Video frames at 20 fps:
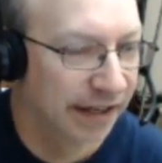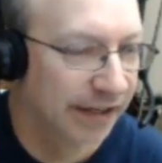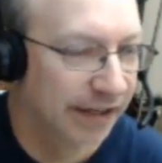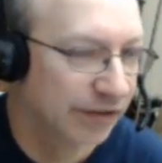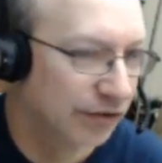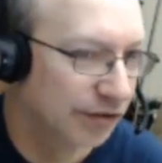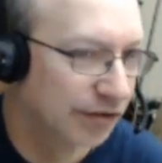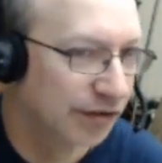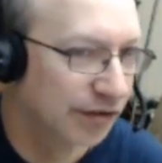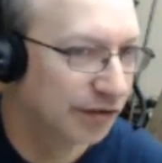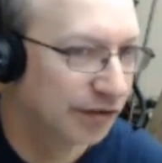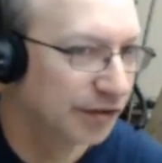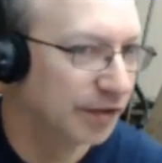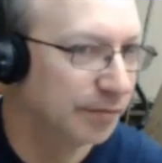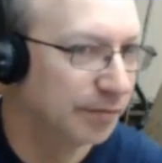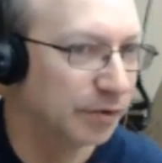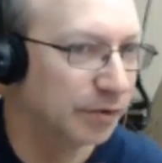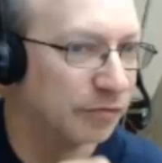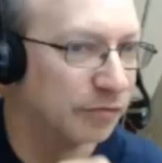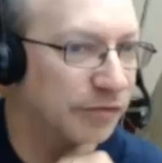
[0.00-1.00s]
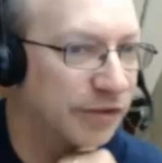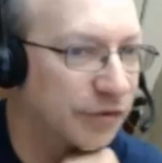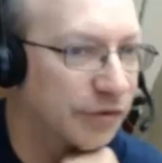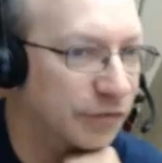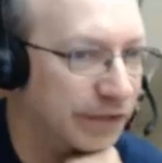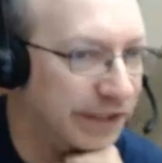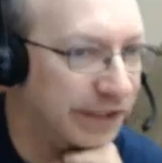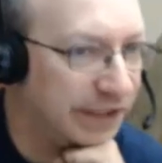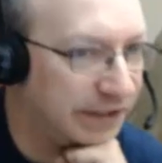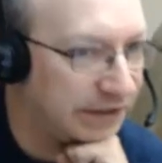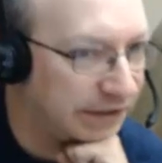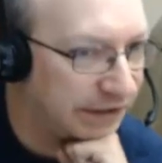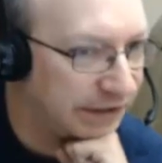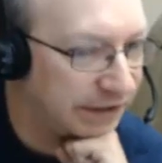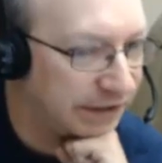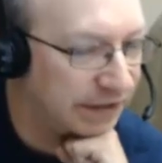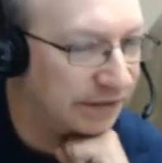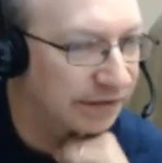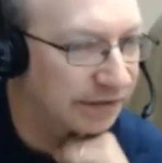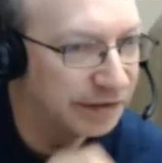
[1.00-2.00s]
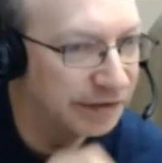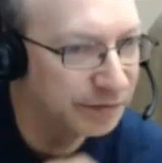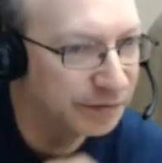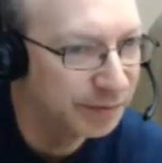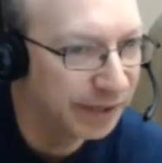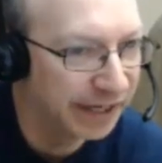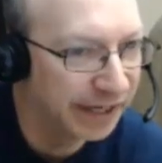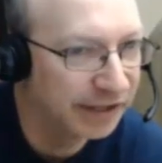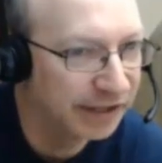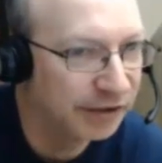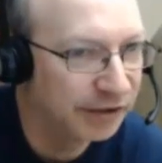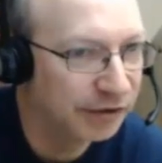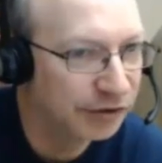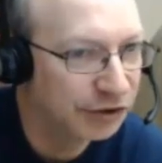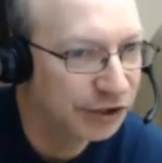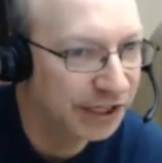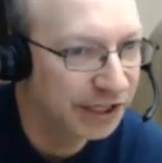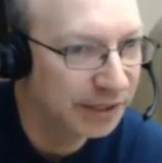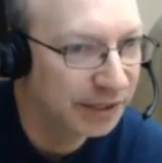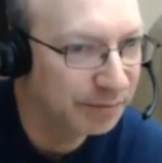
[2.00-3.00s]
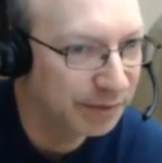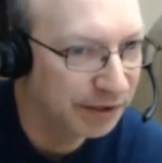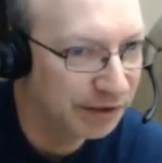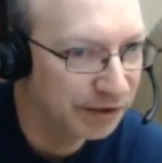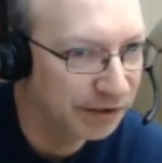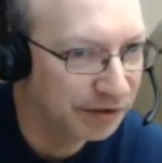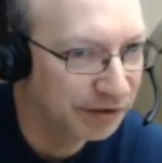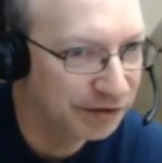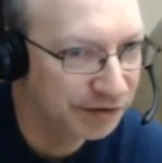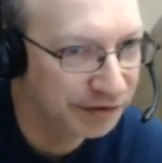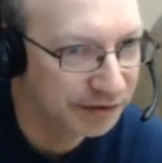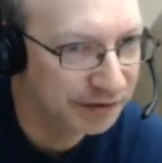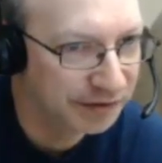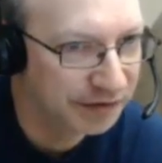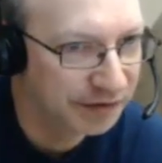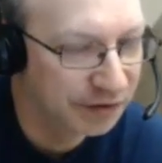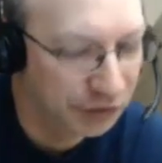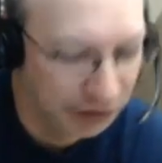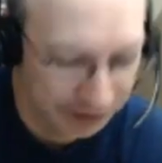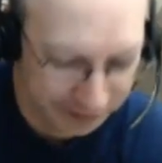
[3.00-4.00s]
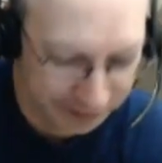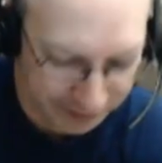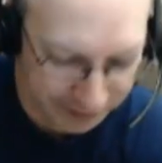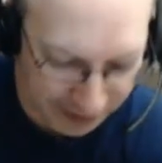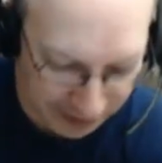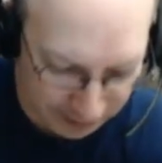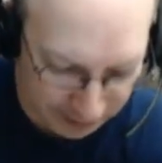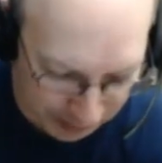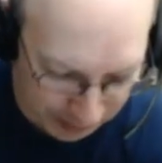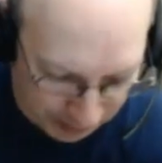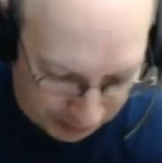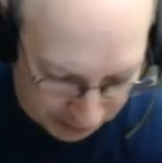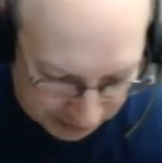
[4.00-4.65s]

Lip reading: And just a simple retreat leaves black in good shape because the g5